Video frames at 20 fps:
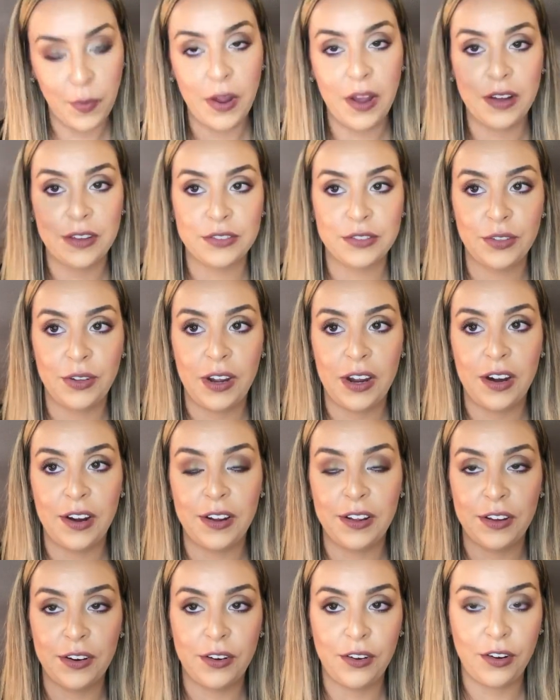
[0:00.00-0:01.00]
We also got
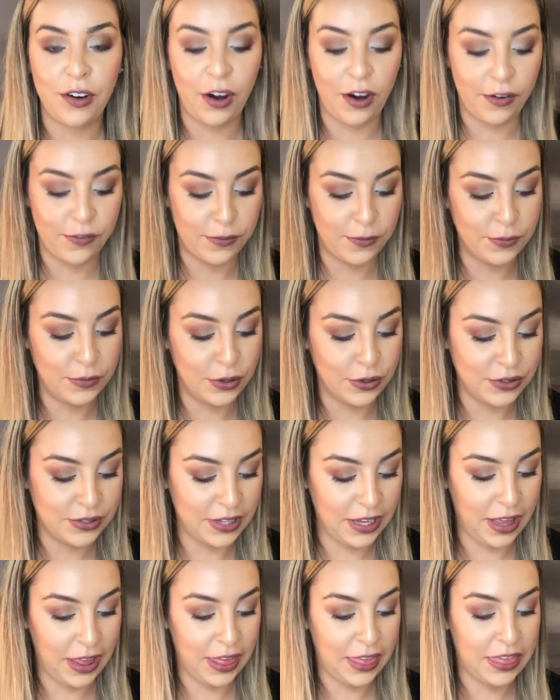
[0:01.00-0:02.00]
our little card from Desi
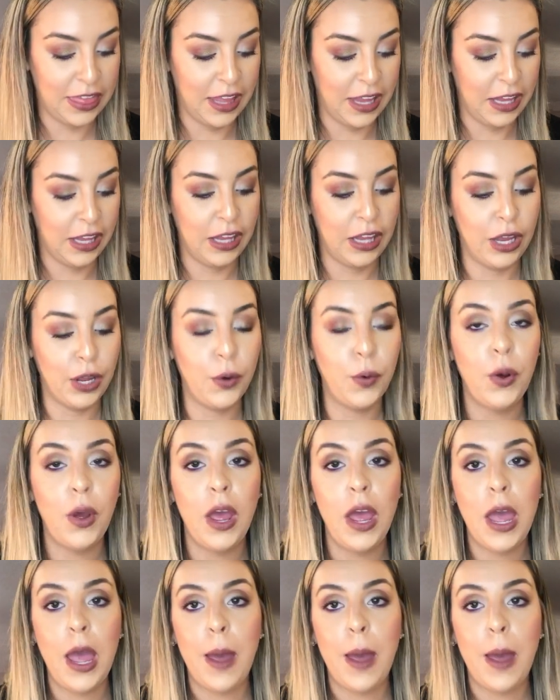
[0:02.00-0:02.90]
saying thank you.